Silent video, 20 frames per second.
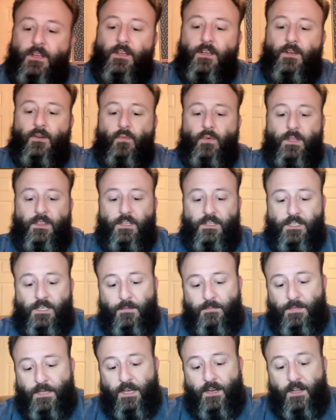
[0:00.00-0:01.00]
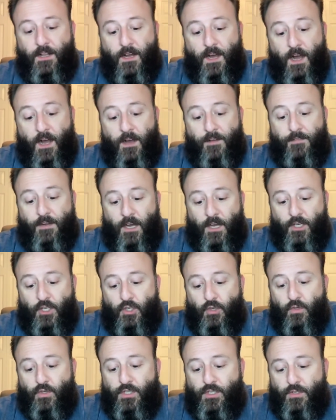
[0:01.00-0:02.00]
with the subtitle of A
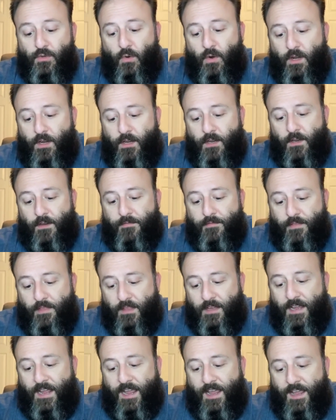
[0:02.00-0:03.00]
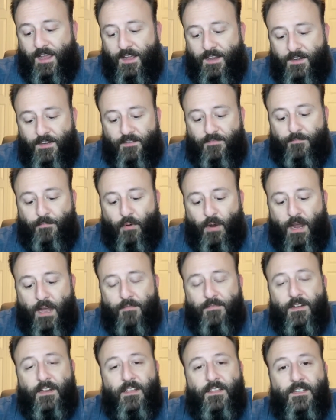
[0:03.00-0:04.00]
True Story of the Hand of
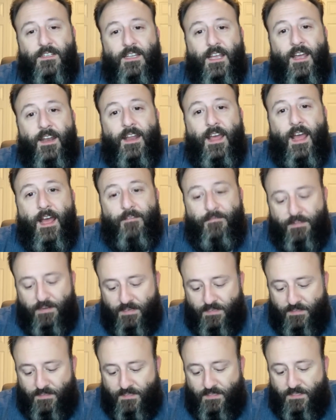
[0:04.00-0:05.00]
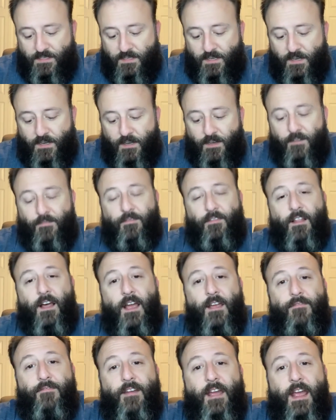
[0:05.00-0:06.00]
Providence and Evidence of
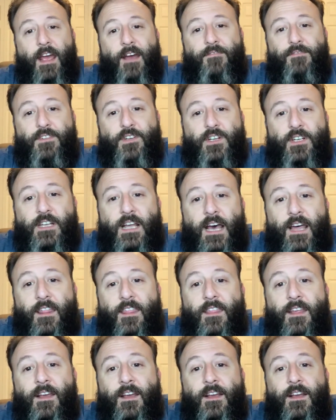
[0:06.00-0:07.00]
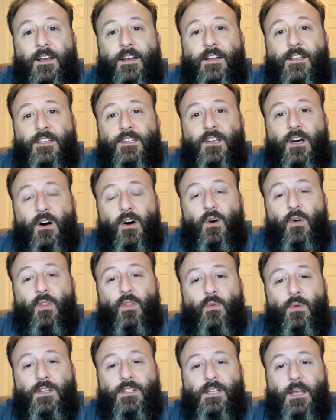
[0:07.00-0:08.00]
Life After Death. So
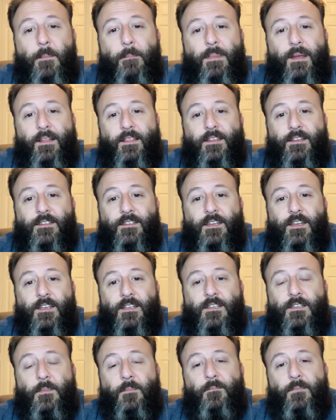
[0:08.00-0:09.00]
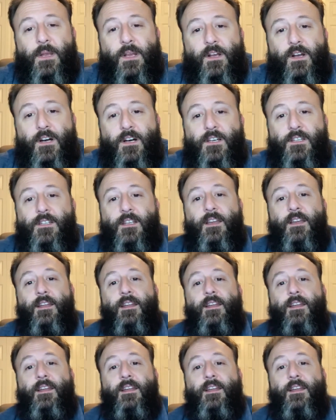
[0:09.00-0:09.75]
the reason I picked this is because it